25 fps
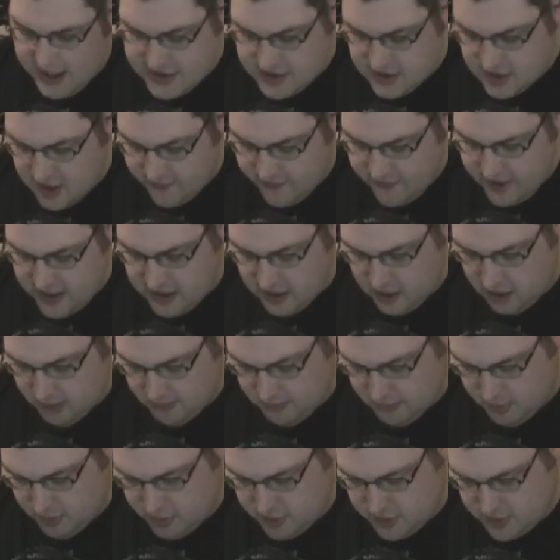It's not a very
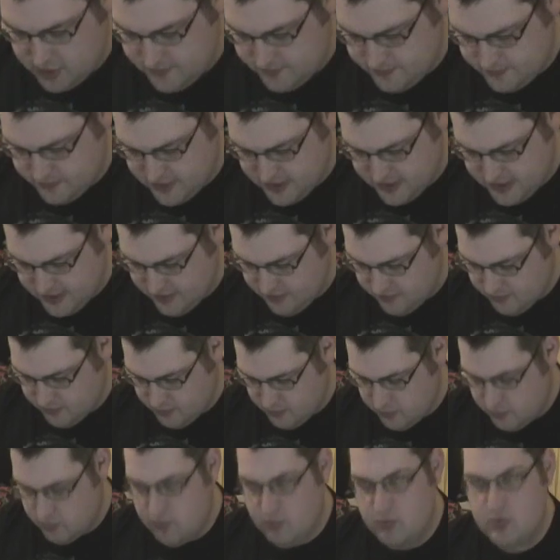long book. It
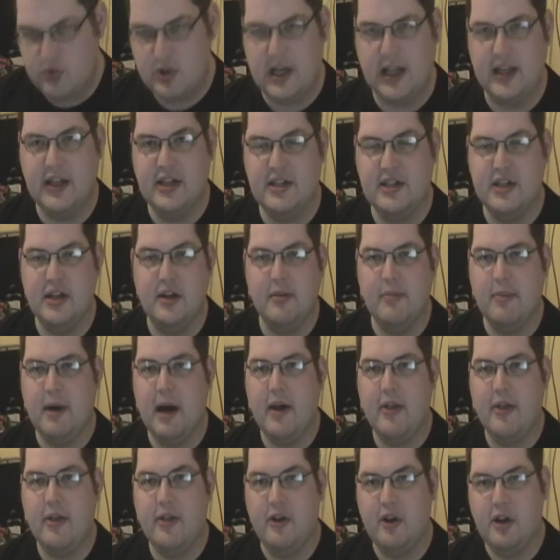tallies in at
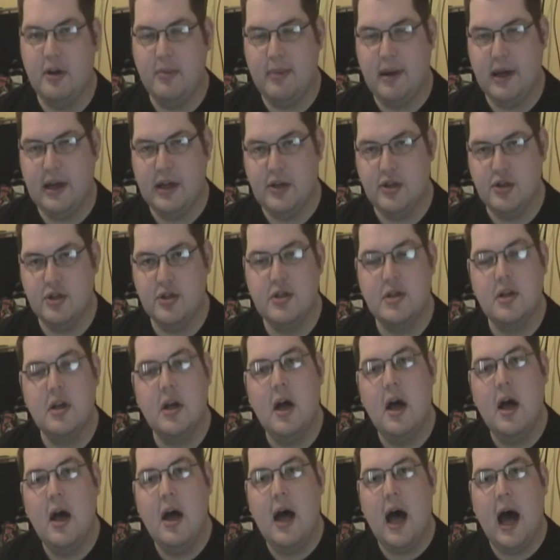about 30 pages,
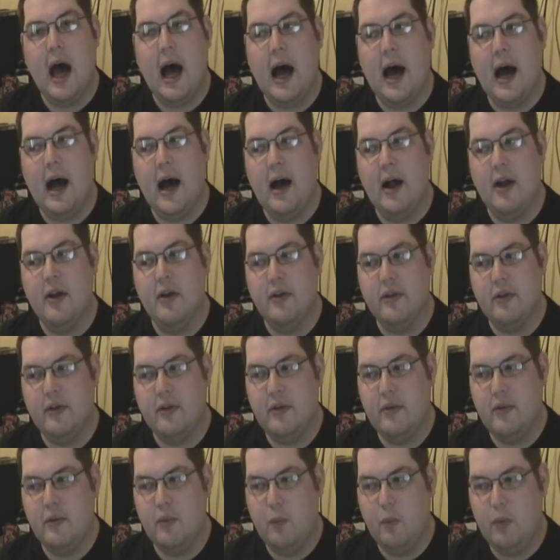and
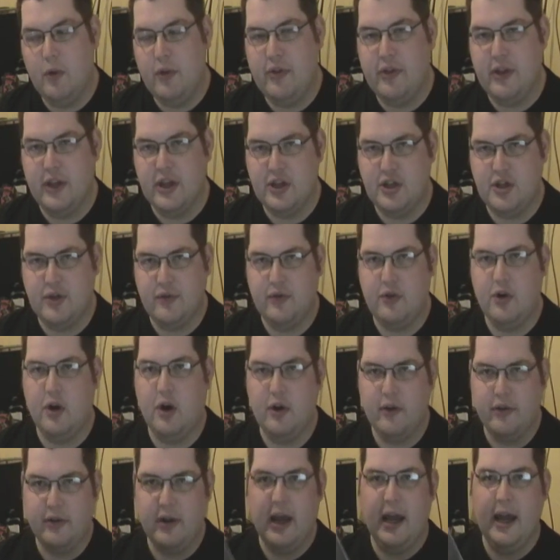with this you've
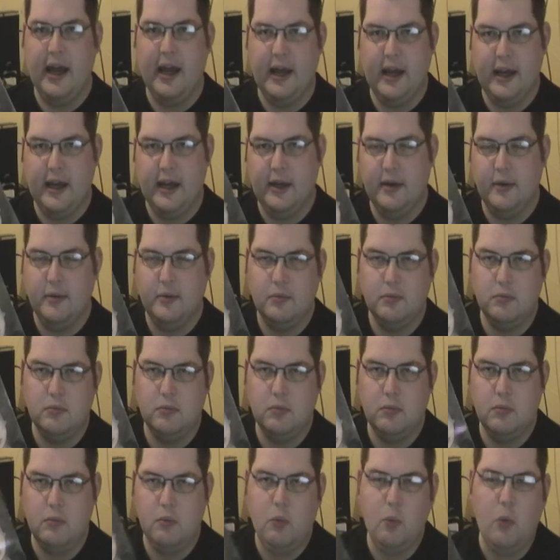got a
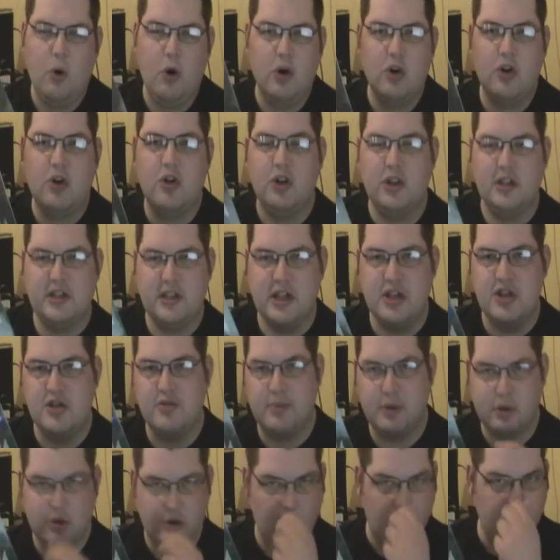what could
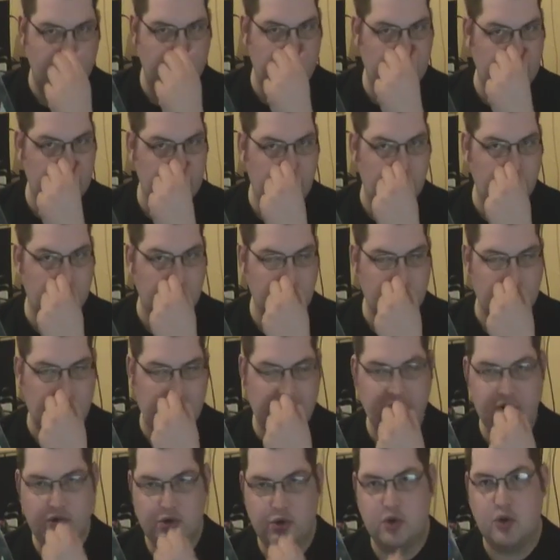essentially be called an
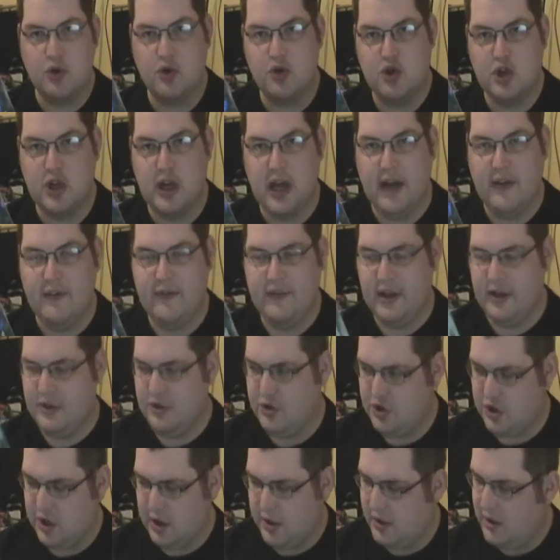introductory
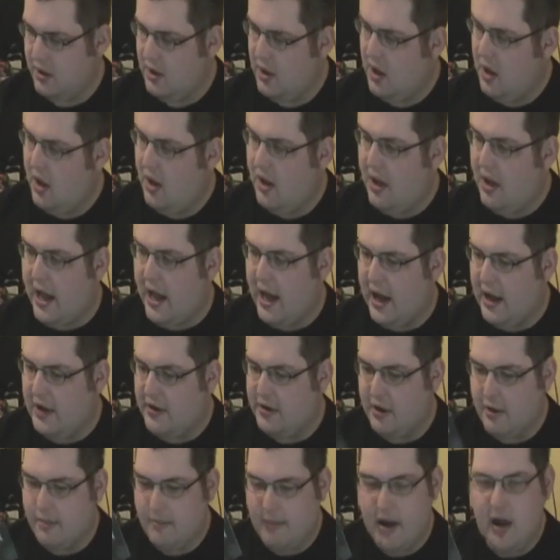adventure.
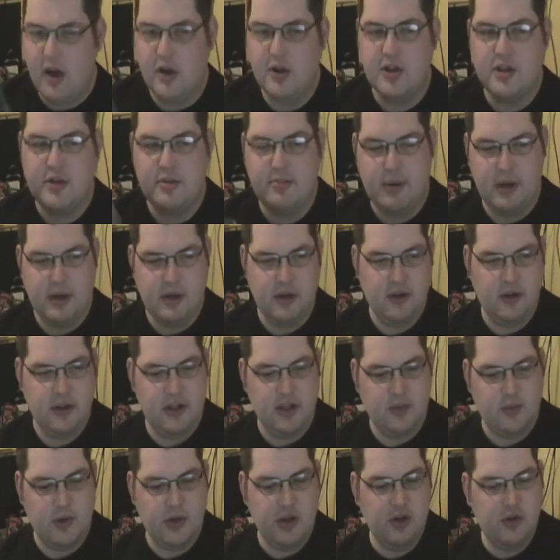And my honest opinion
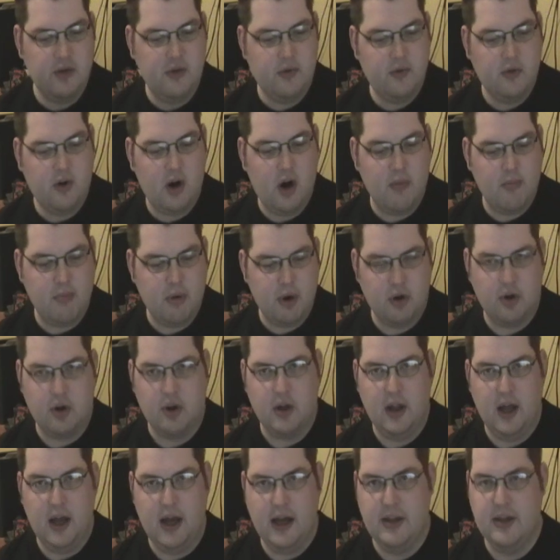is when you've got a
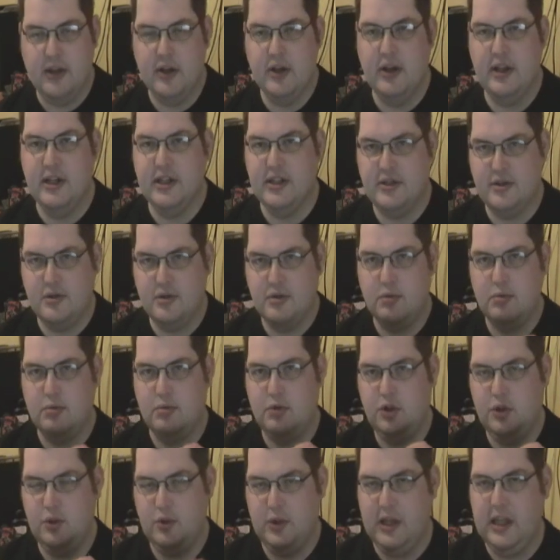product line that is
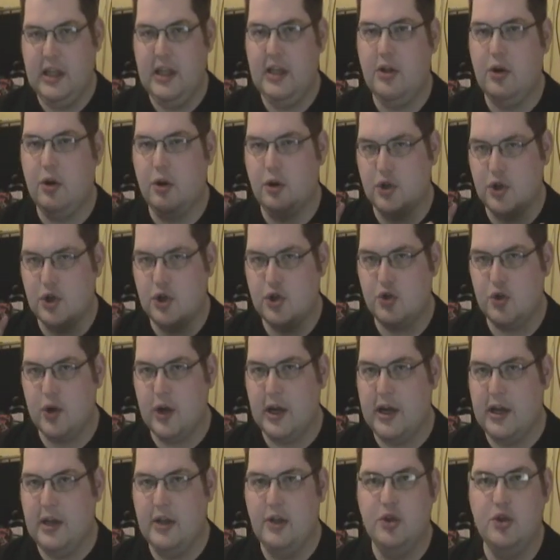unique or
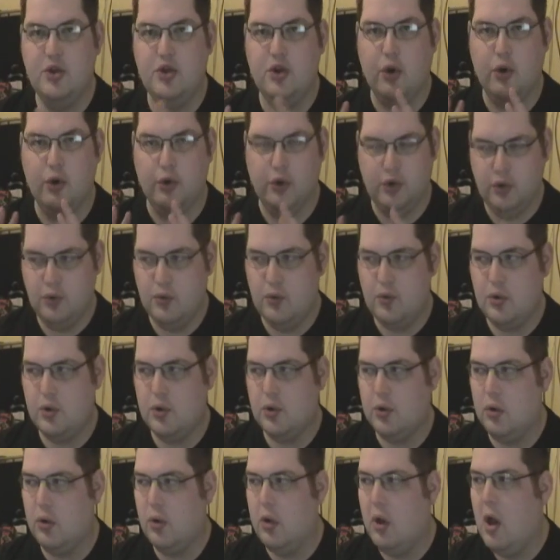strange or
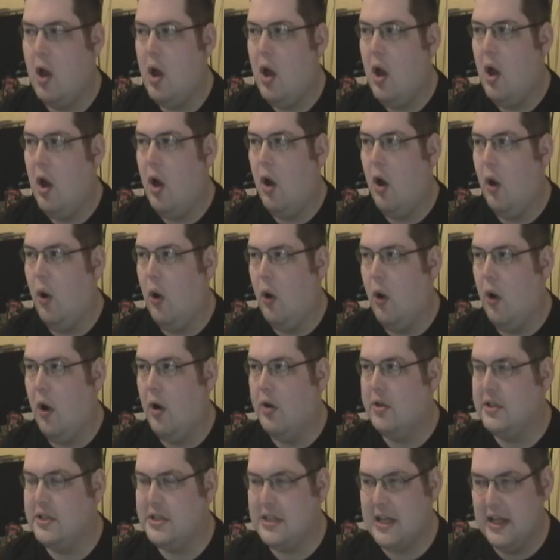unusual
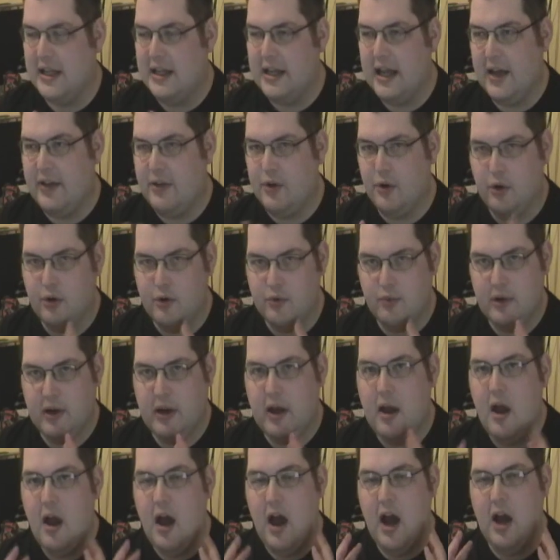or slightly out of the
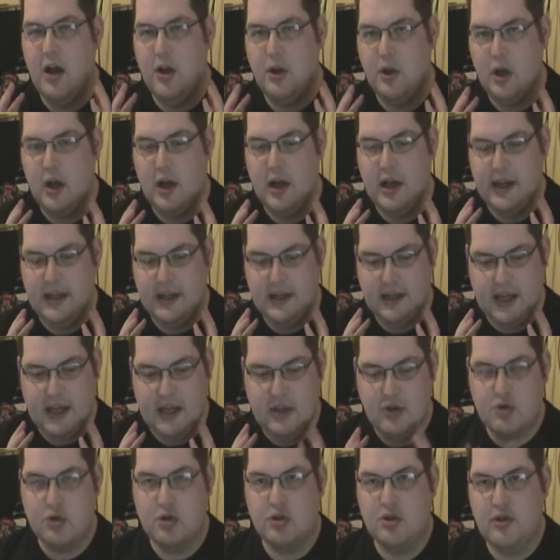ordinary, a
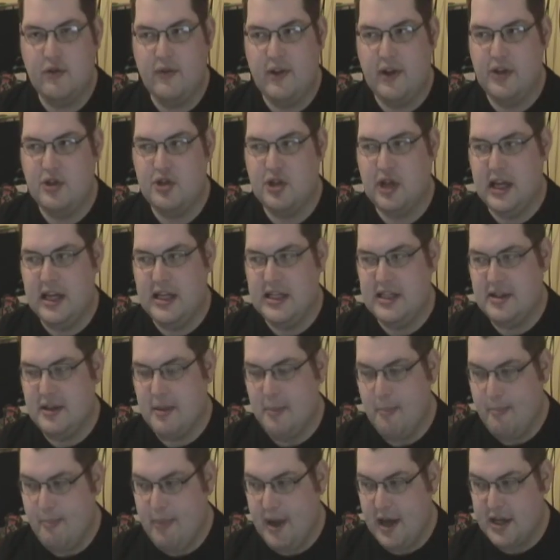introductory adventure is
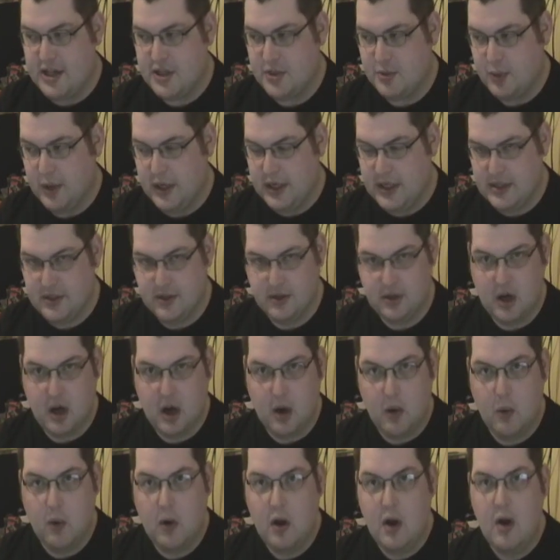the best way to
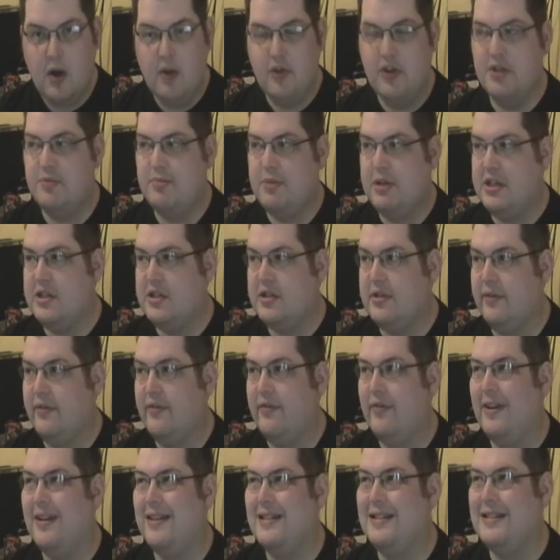go. There's been some
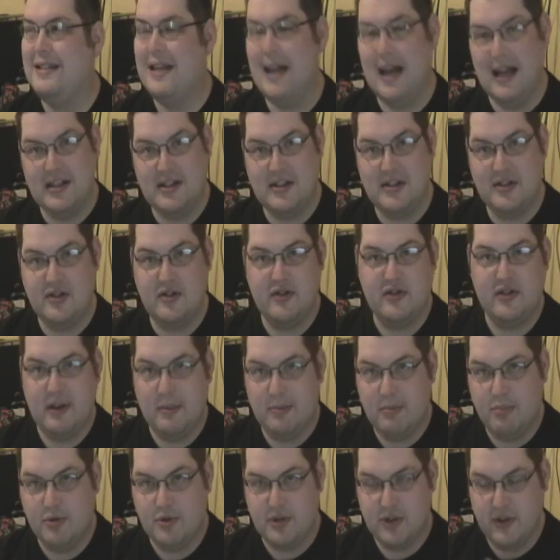fantastic
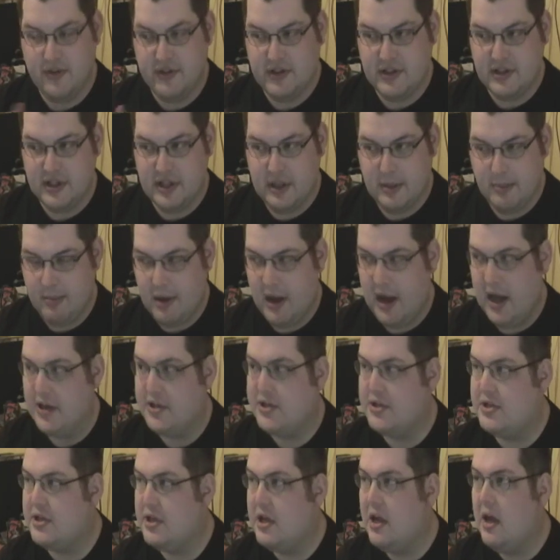examples of this in the
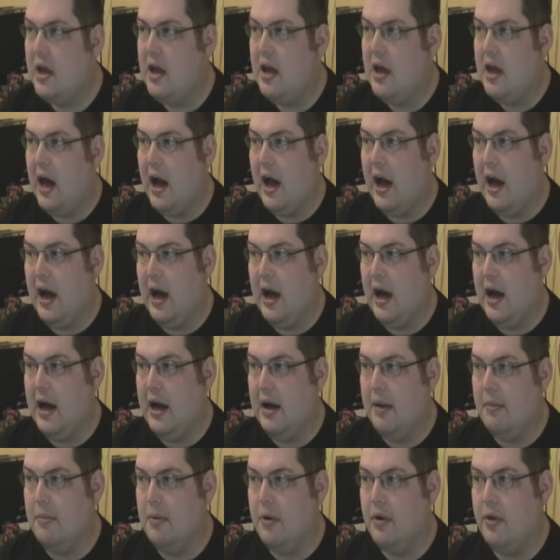past.
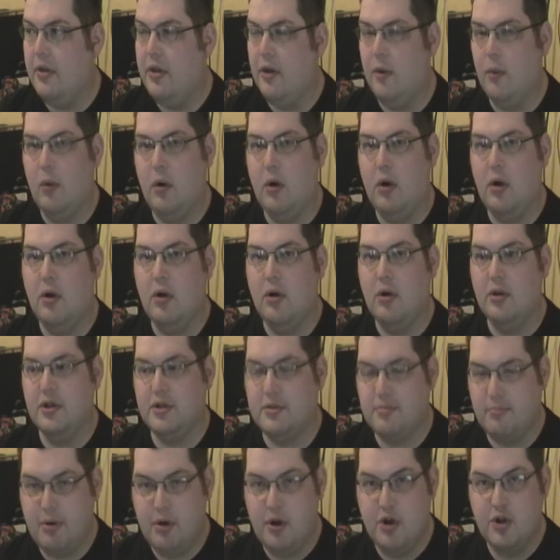There
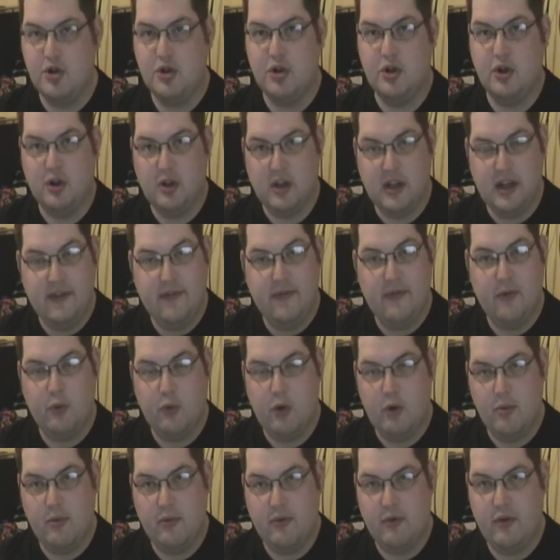was Purged and Clean for
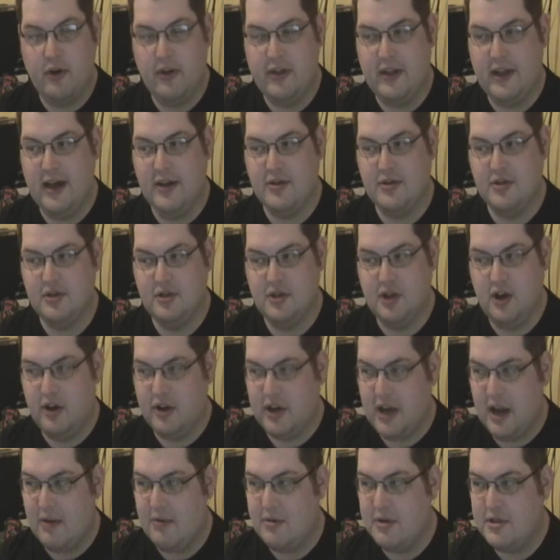Warhammer 40,000
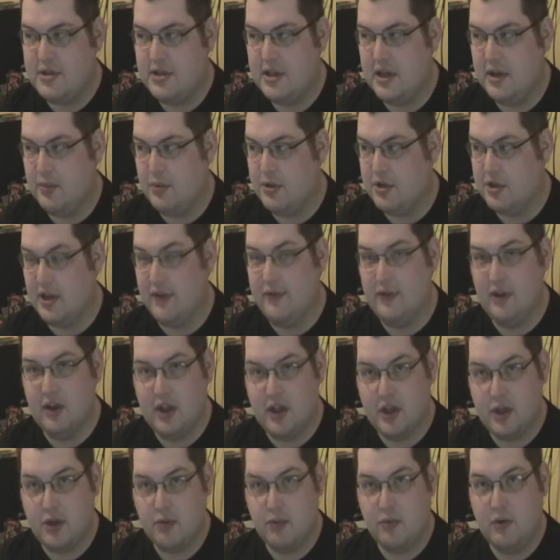Dark Heresy, which give you
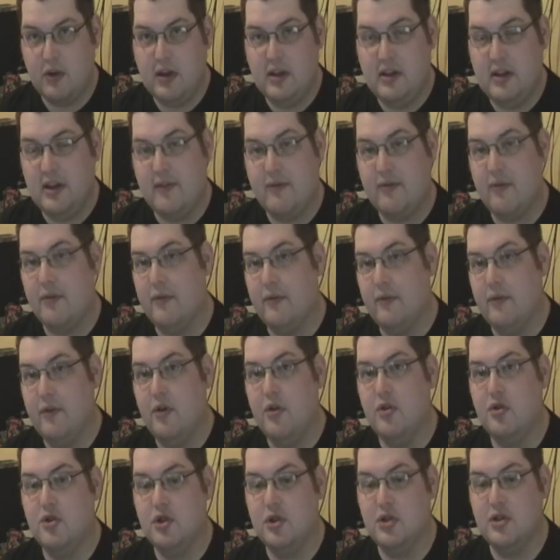3 different
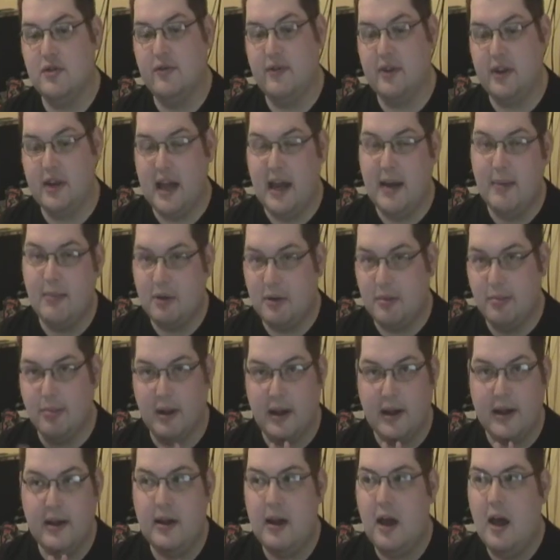versions of the game to
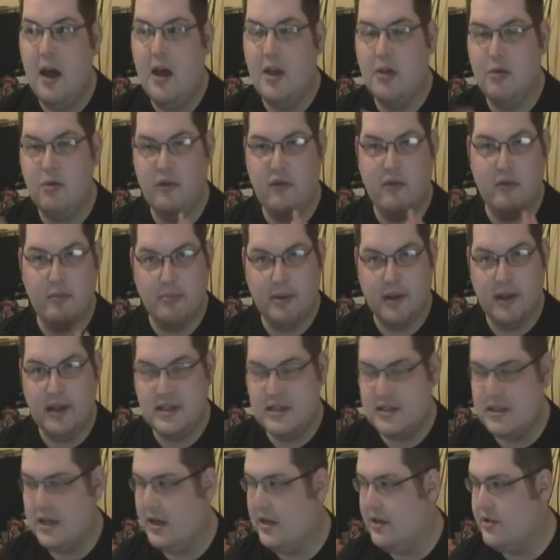play, 3 different play
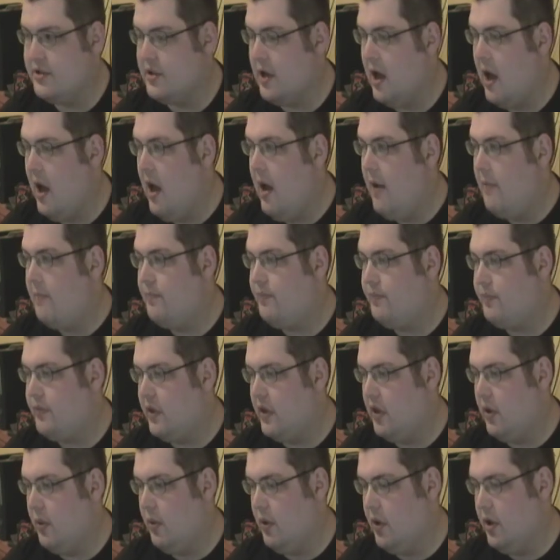styles.
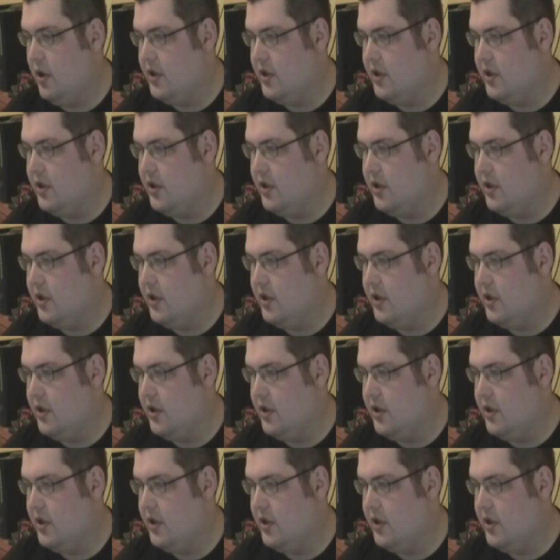There